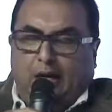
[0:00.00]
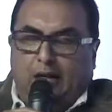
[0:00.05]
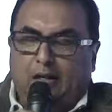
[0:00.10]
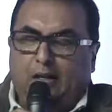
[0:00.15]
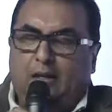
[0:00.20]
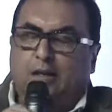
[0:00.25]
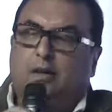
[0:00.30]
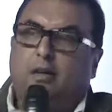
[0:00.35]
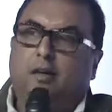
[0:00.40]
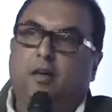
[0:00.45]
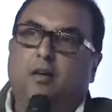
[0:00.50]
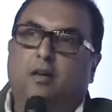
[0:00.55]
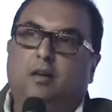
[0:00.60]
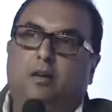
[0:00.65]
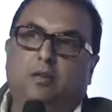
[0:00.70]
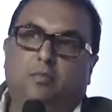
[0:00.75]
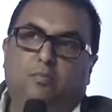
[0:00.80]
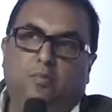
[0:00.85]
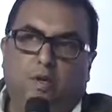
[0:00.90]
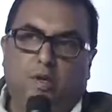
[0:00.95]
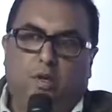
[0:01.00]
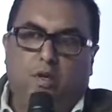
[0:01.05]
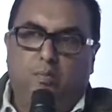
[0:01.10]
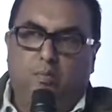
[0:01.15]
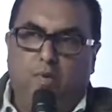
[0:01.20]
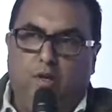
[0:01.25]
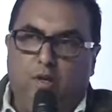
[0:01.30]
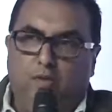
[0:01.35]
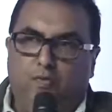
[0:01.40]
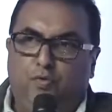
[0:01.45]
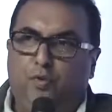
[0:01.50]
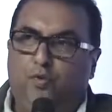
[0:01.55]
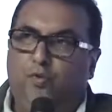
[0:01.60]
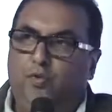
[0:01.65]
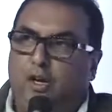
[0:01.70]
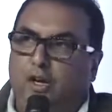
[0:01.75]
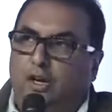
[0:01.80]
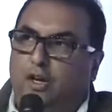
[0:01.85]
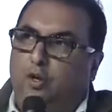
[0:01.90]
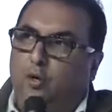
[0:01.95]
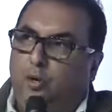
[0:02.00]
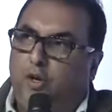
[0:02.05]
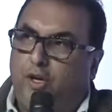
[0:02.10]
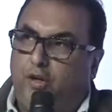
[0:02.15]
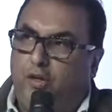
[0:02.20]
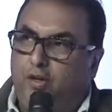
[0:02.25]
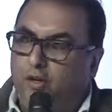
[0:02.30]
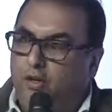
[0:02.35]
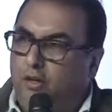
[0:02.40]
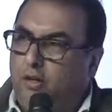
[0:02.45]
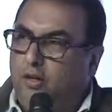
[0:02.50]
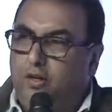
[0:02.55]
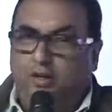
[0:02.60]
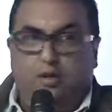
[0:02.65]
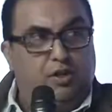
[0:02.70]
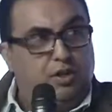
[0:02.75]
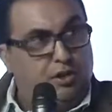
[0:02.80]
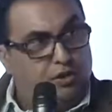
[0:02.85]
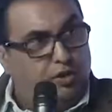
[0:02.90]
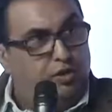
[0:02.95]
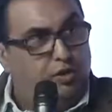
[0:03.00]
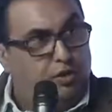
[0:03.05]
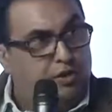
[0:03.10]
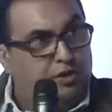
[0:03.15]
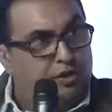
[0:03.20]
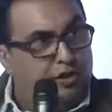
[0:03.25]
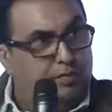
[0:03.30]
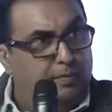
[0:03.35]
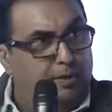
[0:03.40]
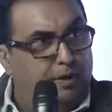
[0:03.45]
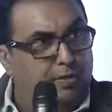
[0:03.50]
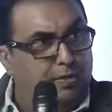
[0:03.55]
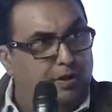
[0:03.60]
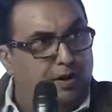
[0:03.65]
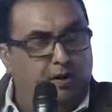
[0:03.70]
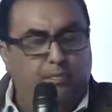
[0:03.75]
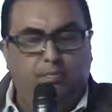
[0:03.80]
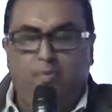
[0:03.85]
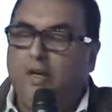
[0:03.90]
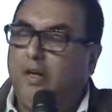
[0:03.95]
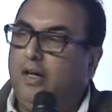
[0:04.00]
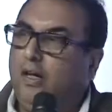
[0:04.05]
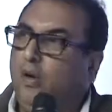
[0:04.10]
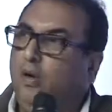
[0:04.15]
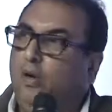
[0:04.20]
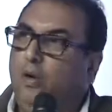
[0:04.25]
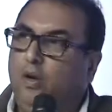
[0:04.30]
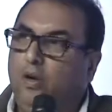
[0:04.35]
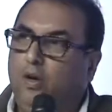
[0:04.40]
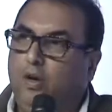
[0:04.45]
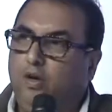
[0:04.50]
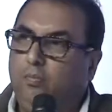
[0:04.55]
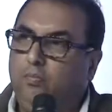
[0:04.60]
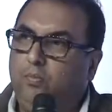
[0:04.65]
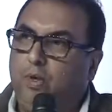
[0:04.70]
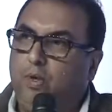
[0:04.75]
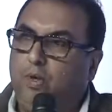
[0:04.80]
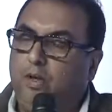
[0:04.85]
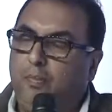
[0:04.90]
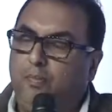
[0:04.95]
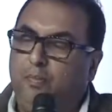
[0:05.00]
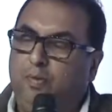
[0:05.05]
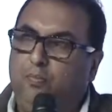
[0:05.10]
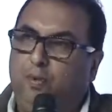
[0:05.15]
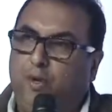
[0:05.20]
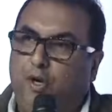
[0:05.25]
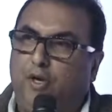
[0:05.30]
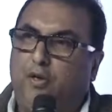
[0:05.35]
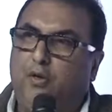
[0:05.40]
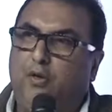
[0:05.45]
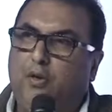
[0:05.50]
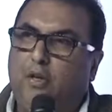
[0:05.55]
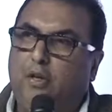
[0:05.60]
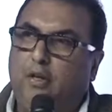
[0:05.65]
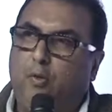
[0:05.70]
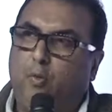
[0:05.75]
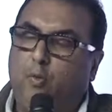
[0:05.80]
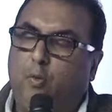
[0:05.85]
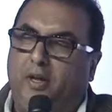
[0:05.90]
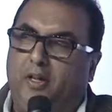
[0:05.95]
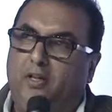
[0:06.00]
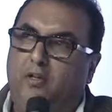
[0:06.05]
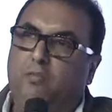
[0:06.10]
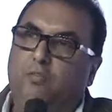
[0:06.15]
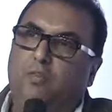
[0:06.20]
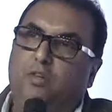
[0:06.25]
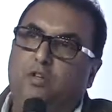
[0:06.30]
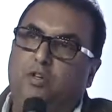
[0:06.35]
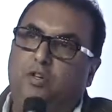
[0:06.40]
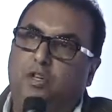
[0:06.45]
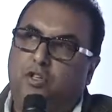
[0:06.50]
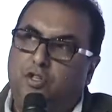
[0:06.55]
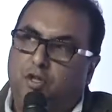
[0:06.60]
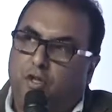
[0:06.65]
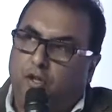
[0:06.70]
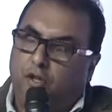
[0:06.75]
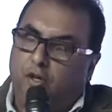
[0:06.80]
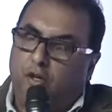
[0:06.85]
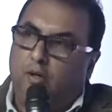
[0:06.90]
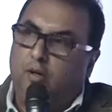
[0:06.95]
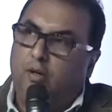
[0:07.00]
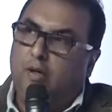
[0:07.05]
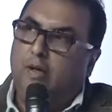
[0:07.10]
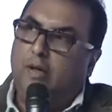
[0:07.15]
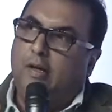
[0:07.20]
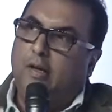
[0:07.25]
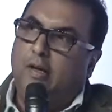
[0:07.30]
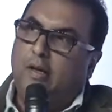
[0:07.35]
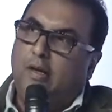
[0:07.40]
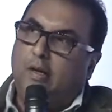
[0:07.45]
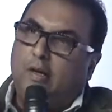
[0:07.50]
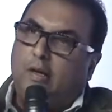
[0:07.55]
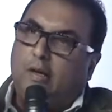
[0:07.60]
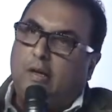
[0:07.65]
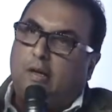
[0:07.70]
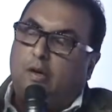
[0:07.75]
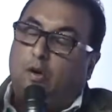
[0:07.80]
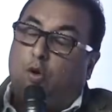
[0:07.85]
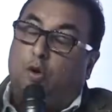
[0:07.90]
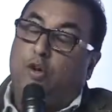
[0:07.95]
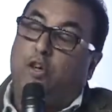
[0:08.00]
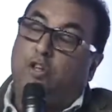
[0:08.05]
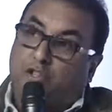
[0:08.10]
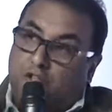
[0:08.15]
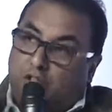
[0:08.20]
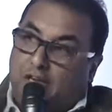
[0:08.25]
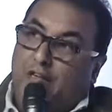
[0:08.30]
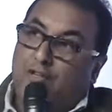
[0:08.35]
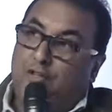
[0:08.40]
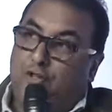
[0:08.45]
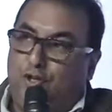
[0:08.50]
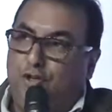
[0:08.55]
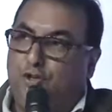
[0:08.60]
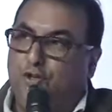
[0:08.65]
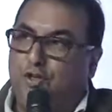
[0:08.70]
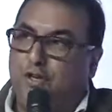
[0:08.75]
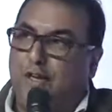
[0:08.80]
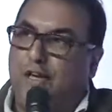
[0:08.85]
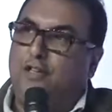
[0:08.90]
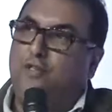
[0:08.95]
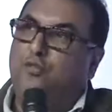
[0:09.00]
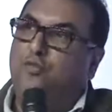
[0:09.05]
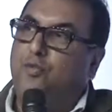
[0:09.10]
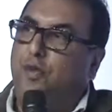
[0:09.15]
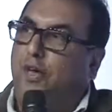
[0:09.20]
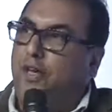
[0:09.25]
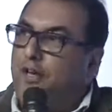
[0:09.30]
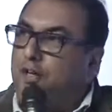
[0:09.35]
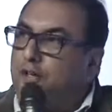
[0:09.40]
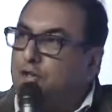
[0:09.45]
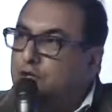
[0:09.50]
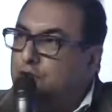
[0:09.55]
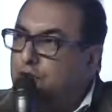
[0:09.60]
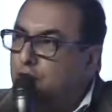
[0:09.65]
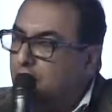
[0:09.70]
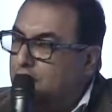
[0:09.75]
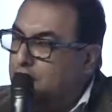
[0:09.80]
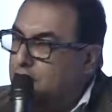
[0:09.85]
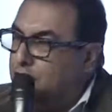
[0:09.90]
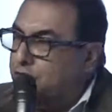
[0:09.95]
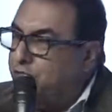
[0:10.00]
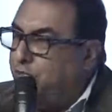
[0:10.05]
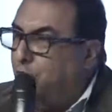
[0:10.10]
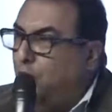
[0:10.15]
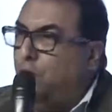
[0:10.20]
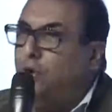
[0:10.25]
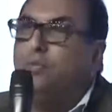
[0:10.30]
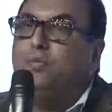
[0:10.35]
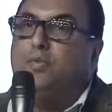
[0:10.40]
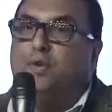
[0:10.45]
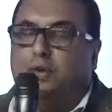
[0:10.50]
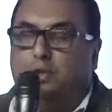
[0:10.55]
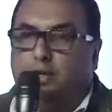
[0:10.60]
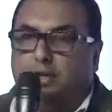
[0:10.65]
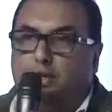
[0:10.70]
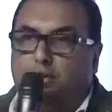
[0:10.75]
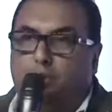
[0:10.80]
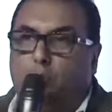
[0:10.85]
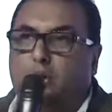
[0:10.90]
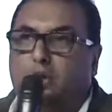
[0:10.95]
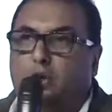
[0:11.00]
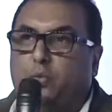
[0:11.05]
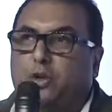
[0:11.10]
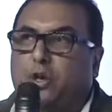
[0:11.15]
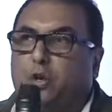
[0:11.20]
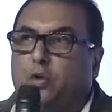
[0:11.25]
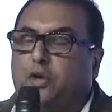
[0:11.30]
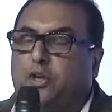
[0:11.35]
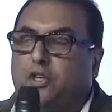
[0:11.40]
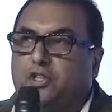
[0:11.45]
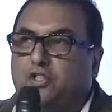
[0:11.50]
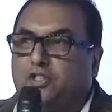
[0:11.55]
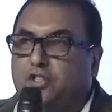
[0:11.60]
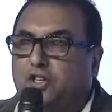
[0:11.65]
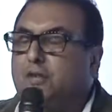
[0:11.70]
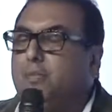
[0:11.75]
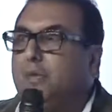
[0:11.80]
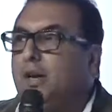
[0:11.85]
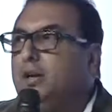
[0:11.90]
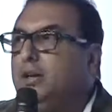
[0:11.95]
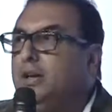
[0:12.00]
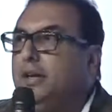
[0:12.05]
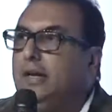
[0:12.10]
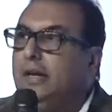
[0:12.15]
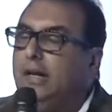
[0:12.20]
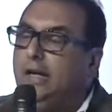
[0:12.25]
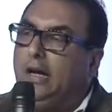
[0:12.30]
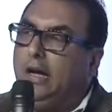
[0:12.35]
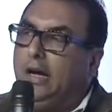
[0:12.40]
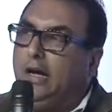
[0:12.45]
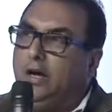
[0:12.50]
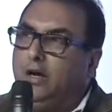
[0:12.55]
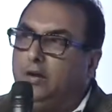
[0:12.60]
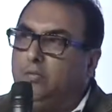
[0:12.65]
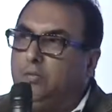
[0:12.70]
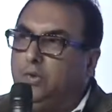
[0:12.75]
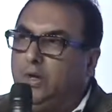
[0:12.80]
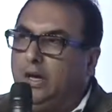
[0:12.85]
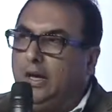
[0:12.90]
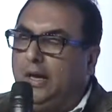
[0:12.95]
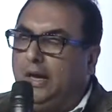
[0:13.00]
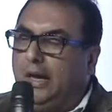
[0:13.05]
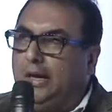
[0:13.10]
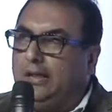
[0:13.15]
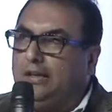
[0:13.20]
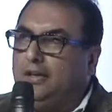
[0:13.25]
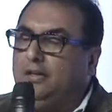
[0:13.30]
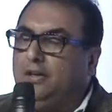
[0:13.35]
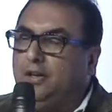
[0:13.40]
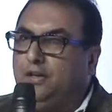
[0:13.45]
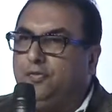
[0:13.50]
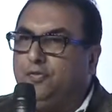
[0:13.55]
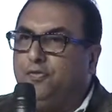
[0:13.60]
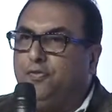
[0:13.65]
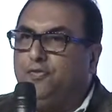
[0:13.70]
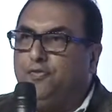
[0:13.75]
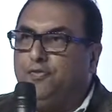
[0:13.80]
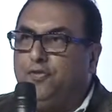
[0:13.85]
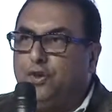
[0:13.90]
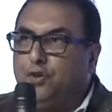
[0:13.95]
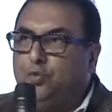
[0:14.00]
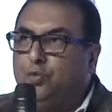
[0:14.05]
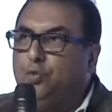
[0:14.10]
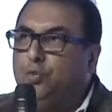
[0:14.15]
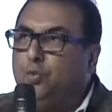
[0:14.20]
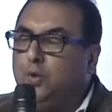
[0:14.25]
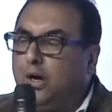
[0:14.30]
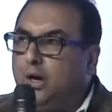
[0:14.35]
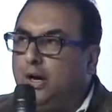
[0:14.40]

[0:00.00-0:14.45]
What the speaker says: think if you really look at digital cinema today, or let me put it, whether digital or digitization has really transformed the way we look at cinema, I think there are few